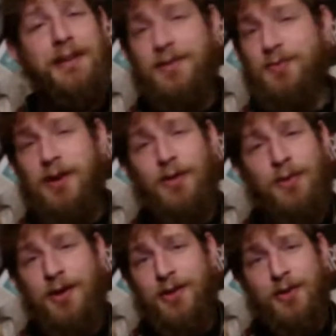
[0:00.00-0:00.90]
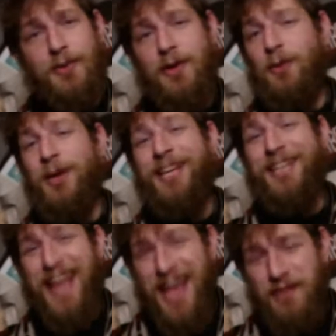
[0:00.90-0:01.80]
That's what I want to do. I want to
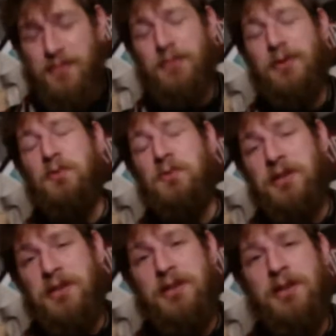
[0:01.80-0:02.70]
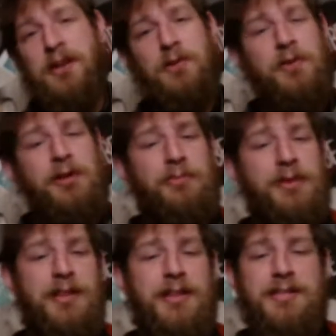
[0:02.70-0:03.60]
hit everyone. I don't want to
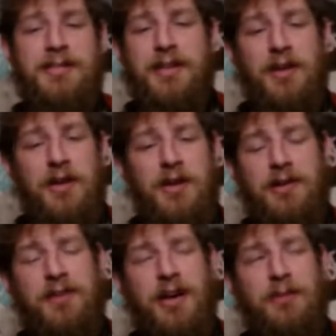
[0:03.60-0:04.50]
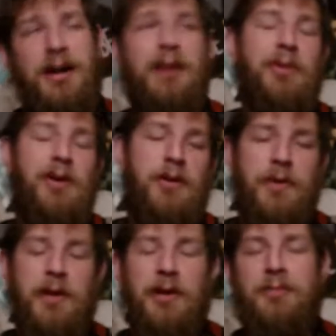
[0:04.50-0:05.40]
play this like, oh, I've got my ball
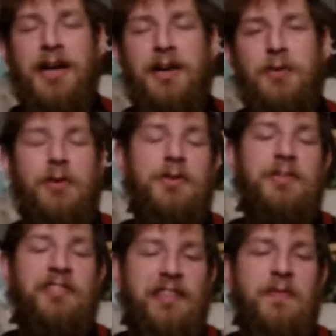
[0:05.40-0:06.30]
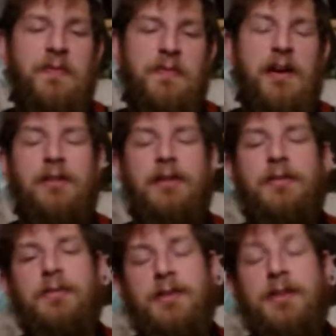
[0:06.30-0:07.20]
over here in my court. You can stay the fuck
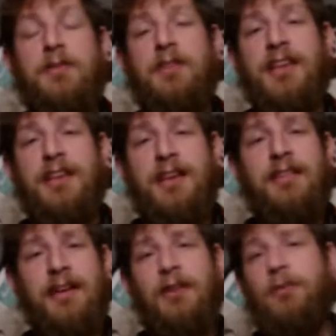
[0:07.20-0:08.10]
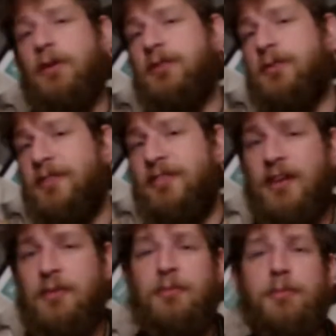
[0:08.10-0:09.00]
off of it. You can eat a dick. We're all doing the
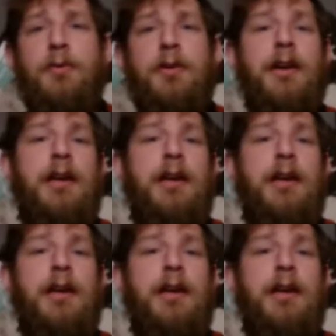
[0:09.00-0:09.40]
same sport.